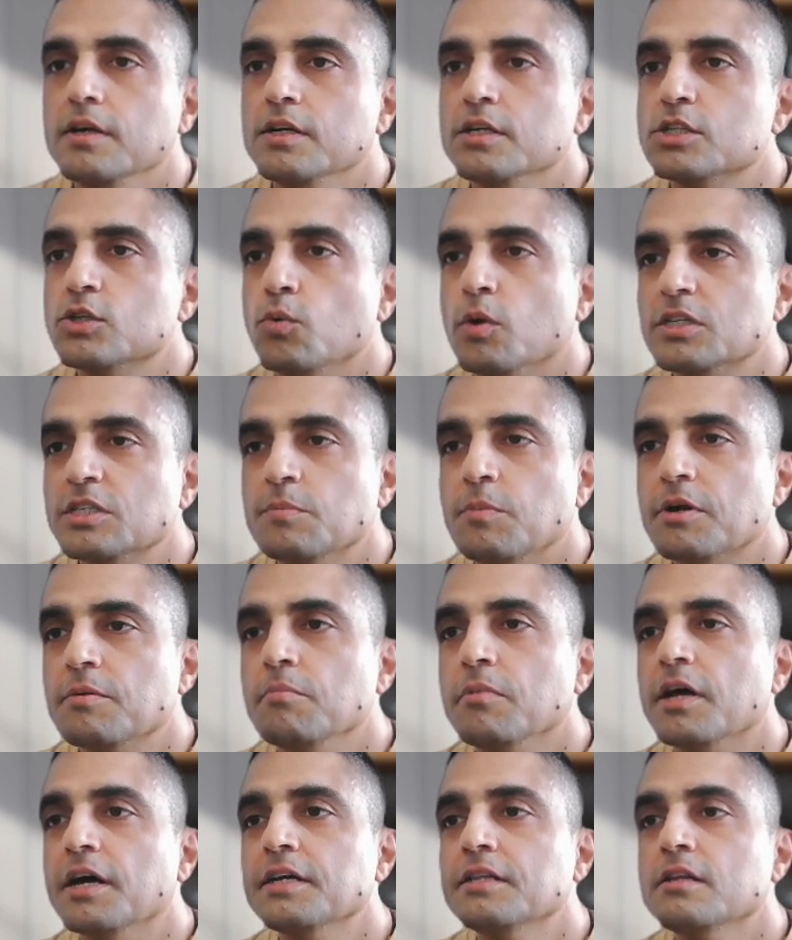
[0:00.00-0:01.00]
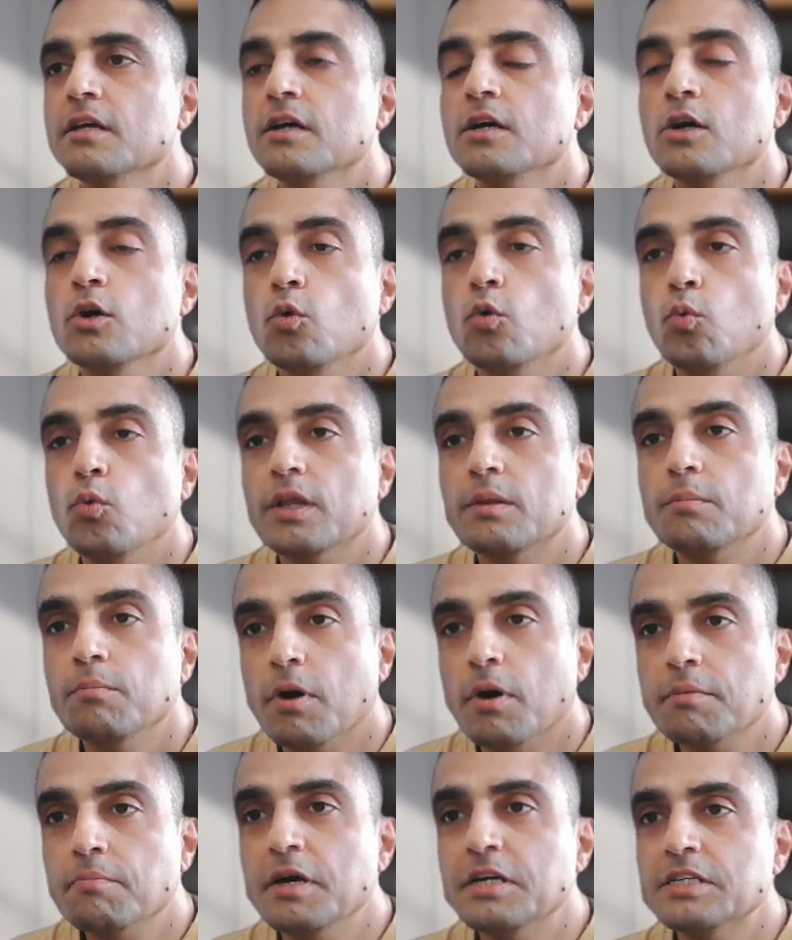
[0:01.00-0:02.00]
So what's the bottom line? With
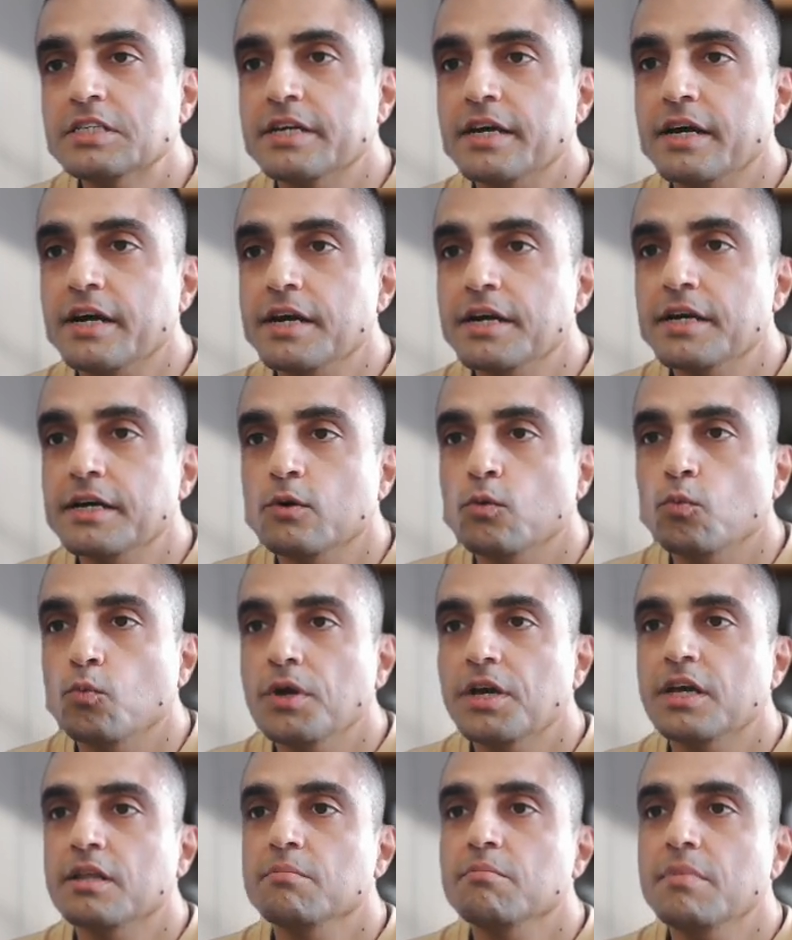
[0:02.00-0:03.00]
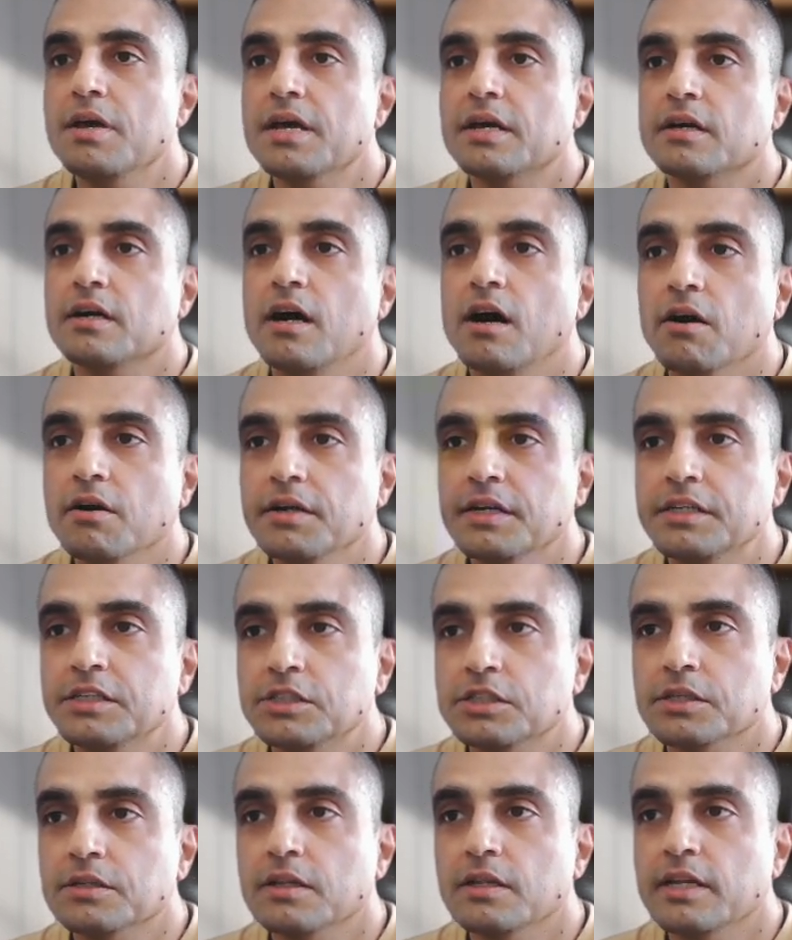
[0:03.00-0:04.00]
Botminds AI, we can make our
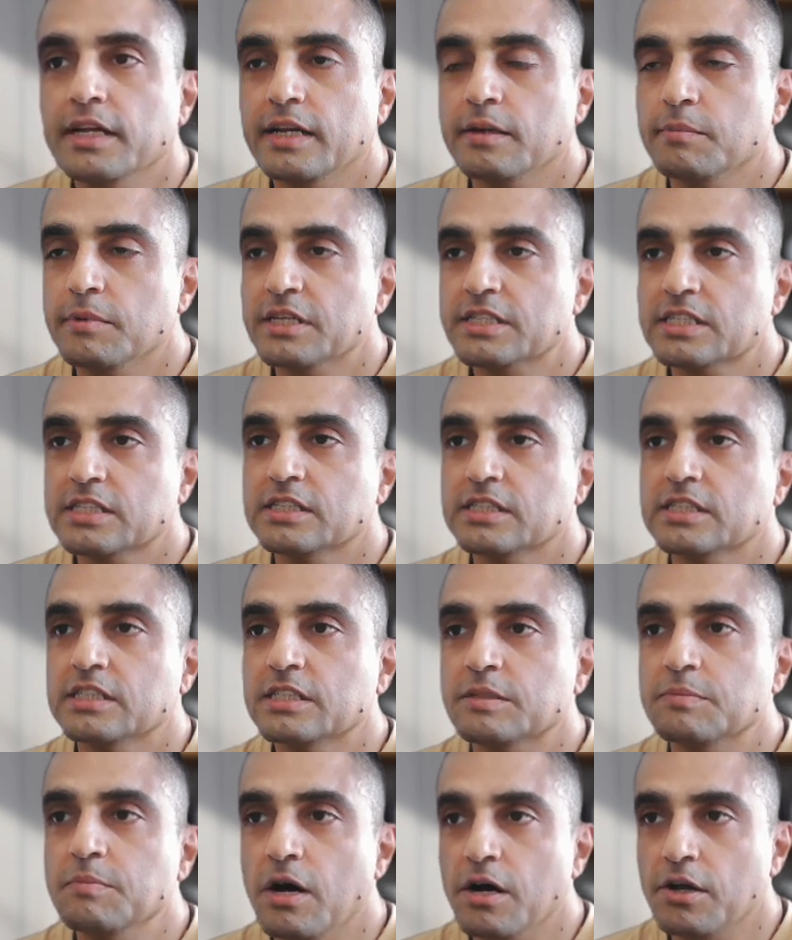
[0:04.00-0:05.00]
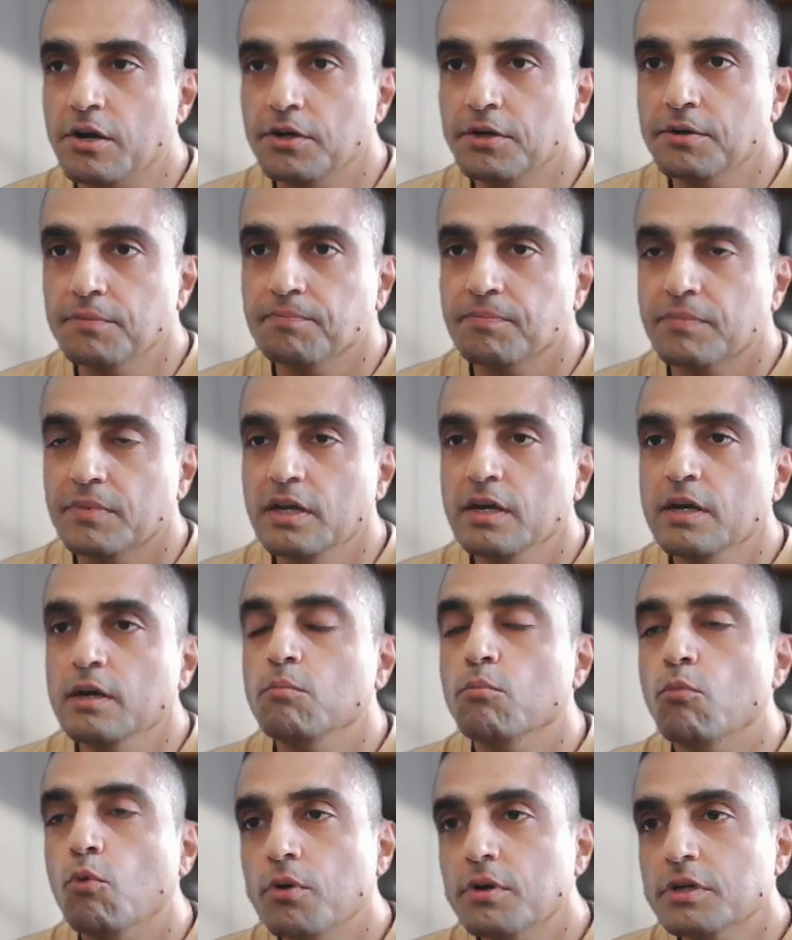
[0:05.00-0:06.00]
internal help desks smarter,
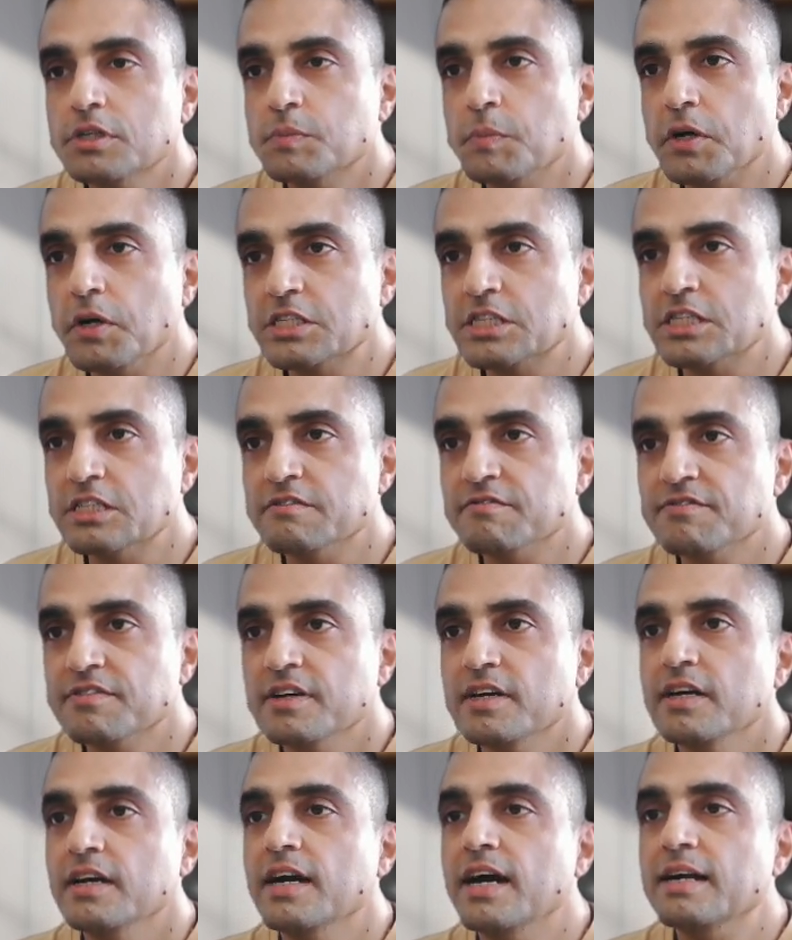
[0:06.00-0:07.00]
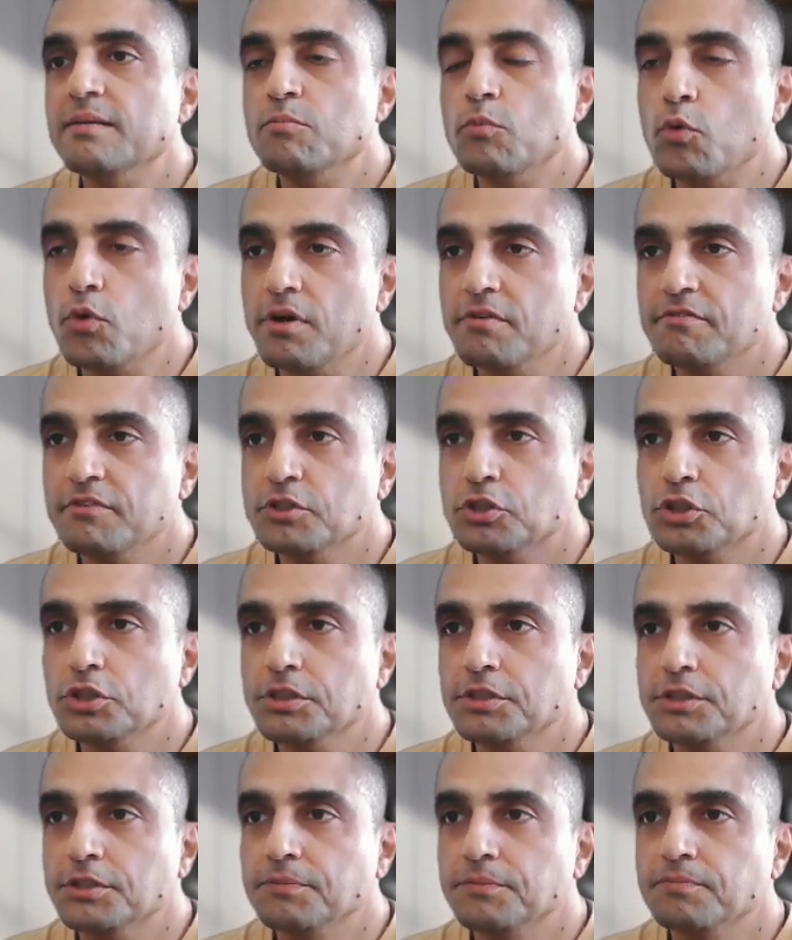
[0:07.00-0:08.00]
more responsive, and more
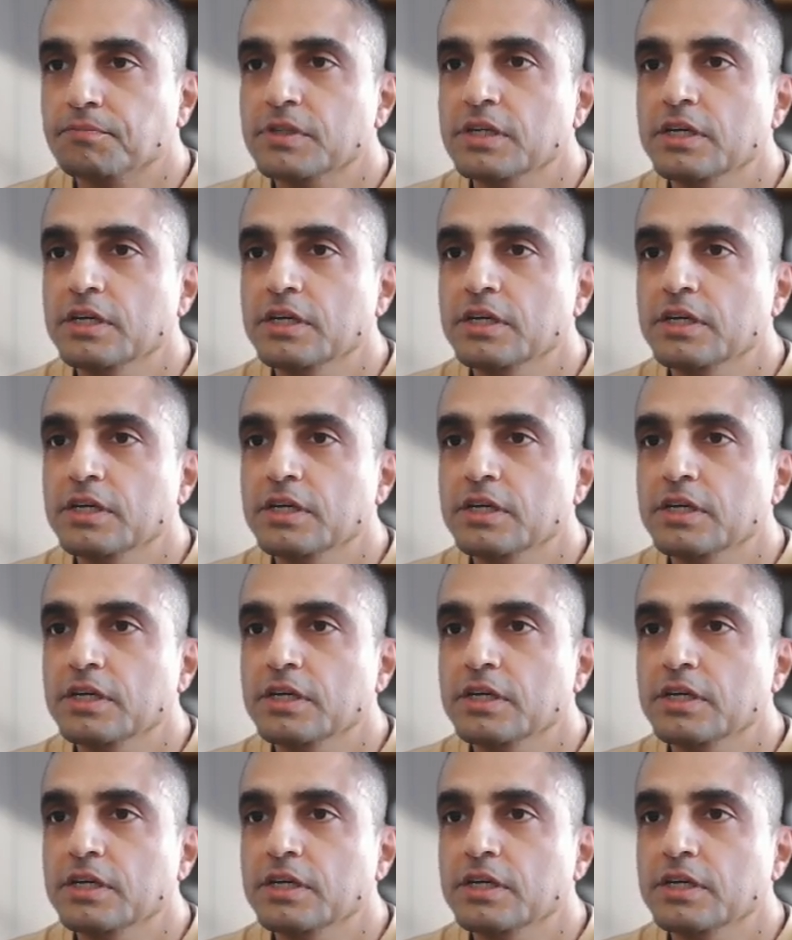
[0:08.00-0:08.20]
efficient.